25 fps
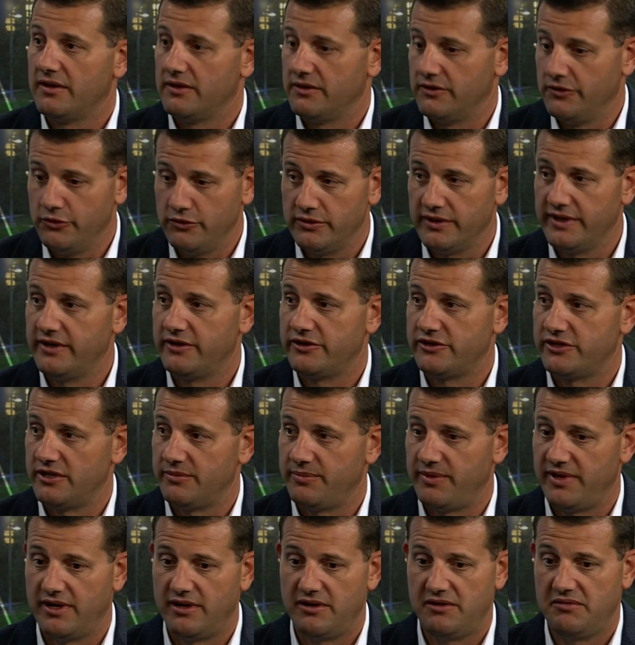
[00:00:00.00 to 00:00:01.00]
new
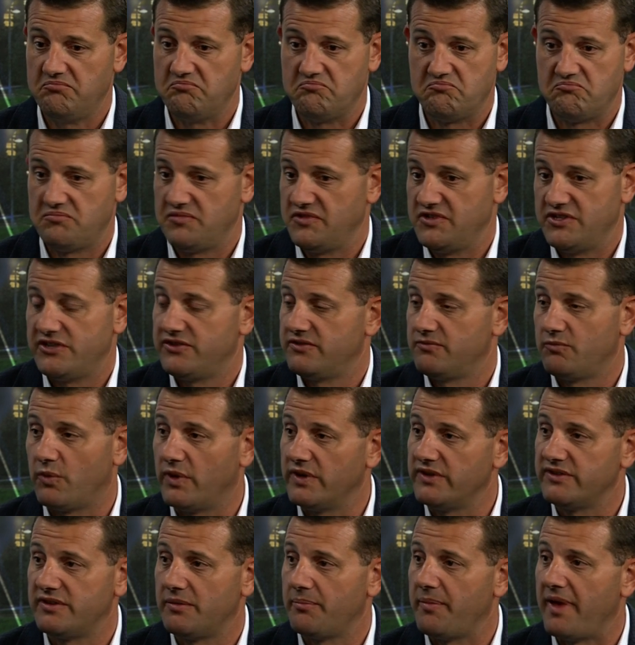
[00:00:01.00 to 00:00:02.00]
leadership here just
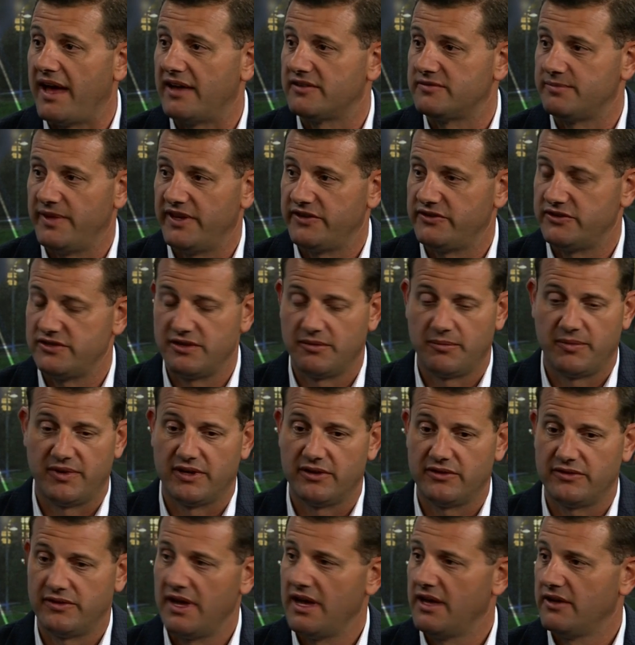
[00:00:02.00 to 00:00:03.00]
wants to pass messaging
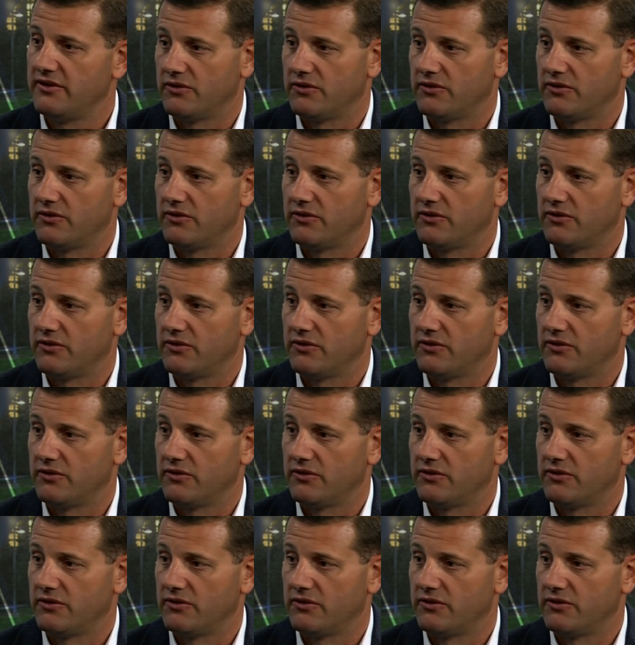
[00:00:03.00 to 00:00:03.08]
bills.